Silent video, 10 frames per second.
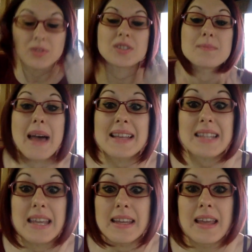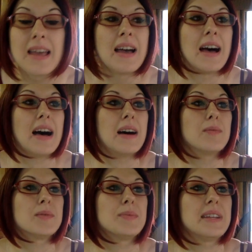just masking uh,
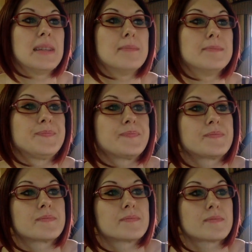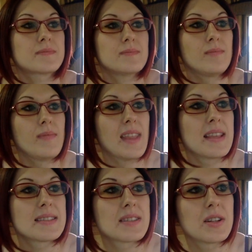would be
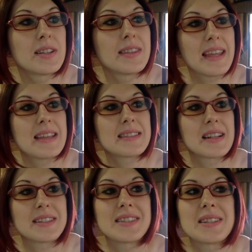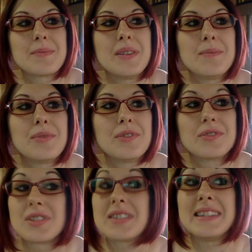certain things that autistic people
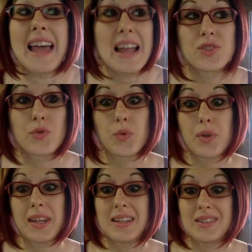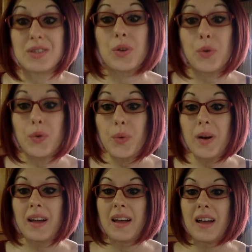just naturally
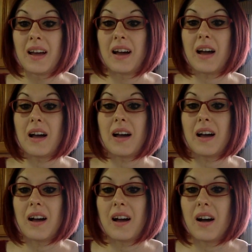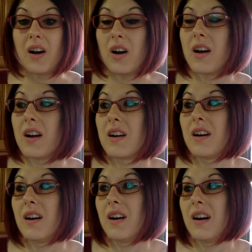do
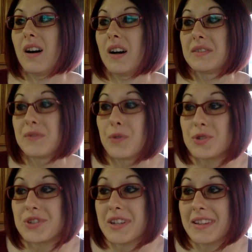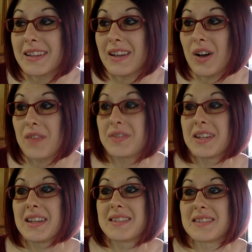are unfortunately
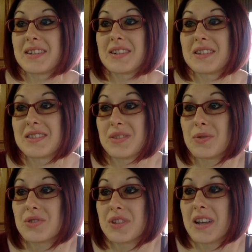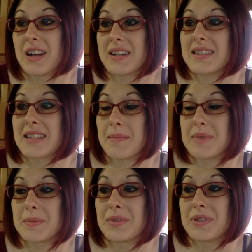often considered socially
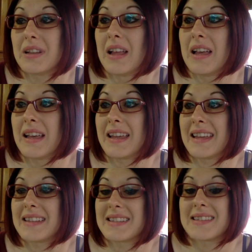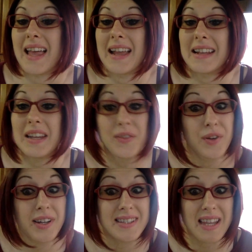unacceptable in society.
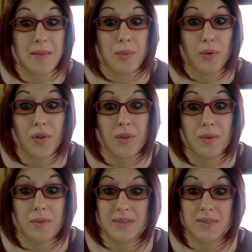For example,